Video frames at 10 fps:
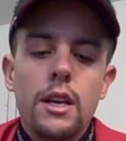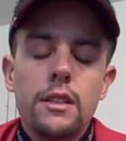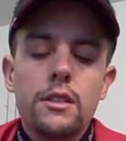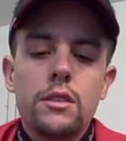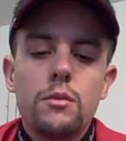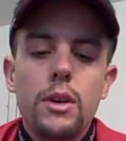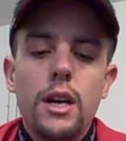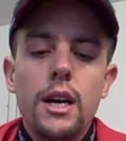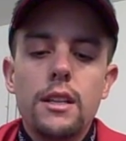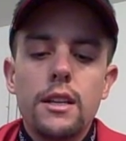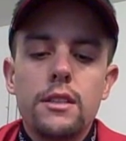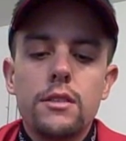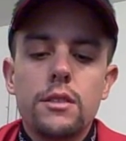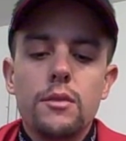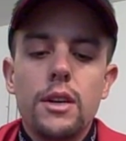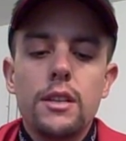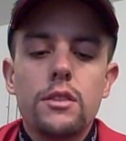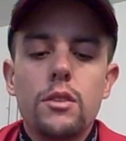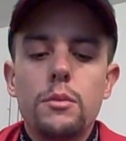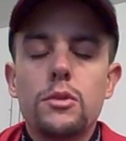and this is the way I like to sometimes,
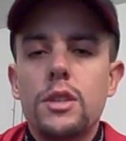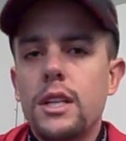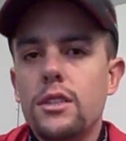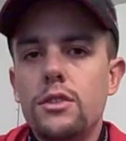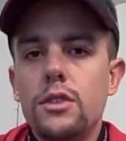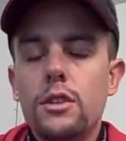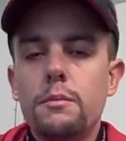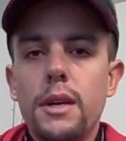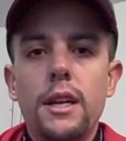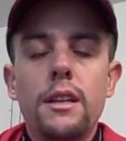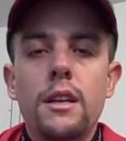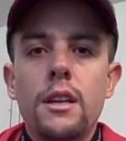is almost like a jerk bait.